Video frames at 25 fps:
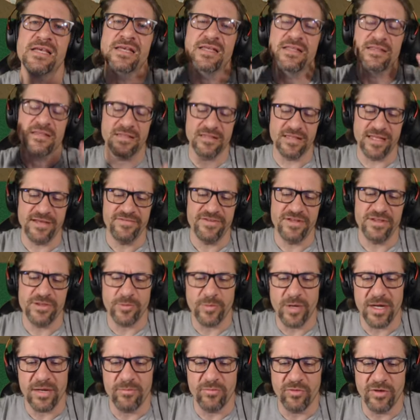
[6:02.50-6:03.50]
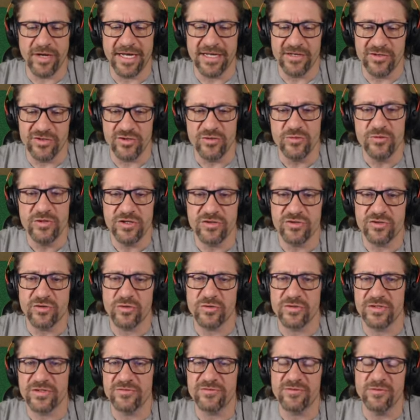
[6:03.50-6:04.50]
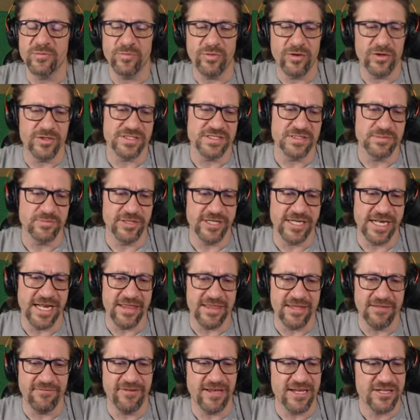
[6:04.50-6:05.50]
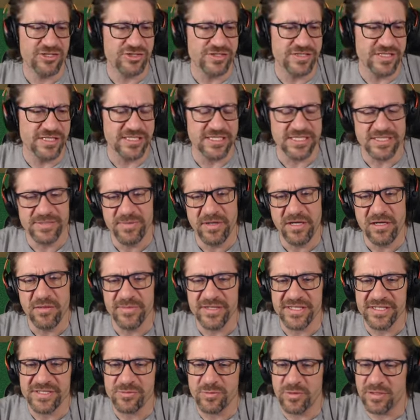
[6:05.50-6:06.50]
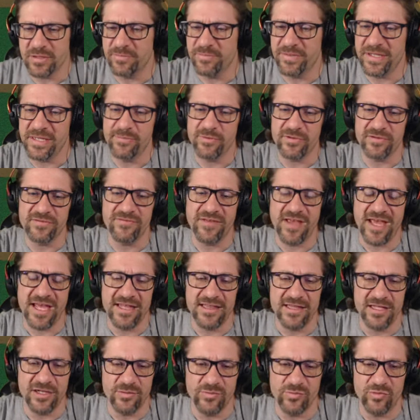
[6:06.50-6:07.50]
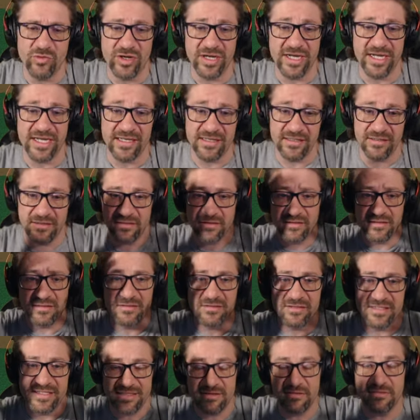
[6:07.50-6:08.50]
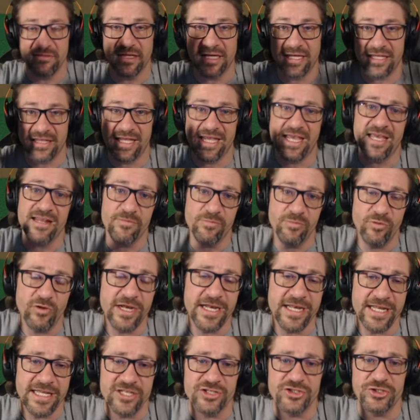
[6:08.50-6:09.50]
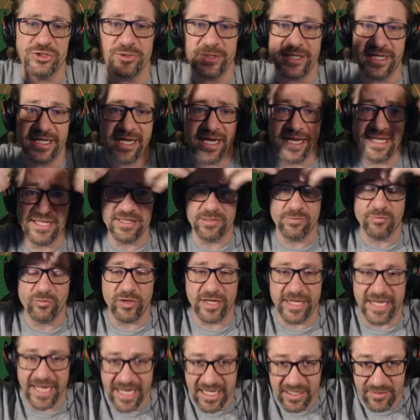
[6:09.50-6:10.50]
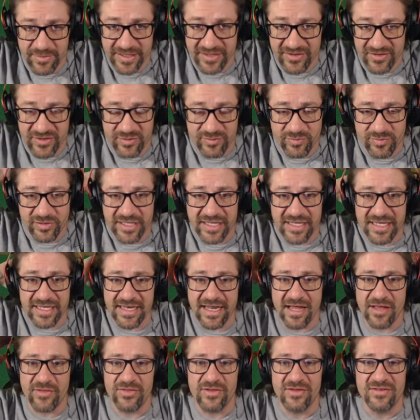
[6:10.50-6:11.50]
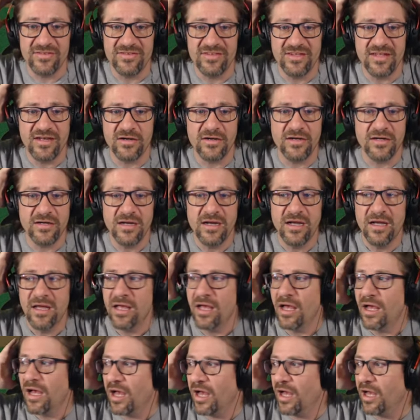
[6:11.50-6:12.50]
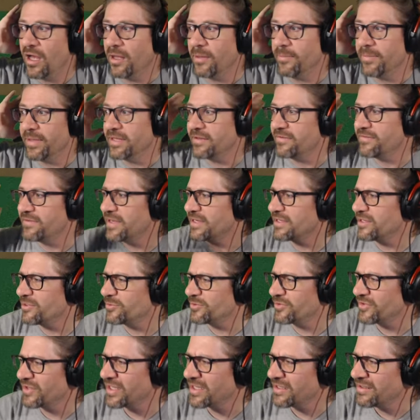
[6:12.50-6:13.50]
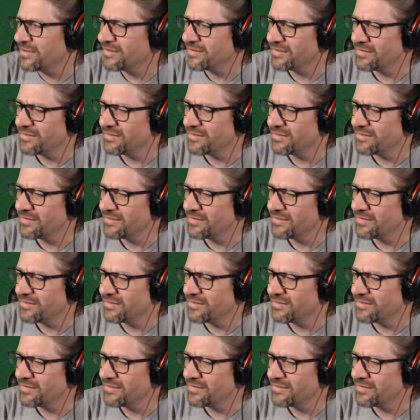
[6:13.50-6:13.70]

the left and the right brain do control different parts of the brain, and they've actually done experiments where people have had their brain, like they had a brain injury, and the brain had to be split down the center. Um, in fact, it was like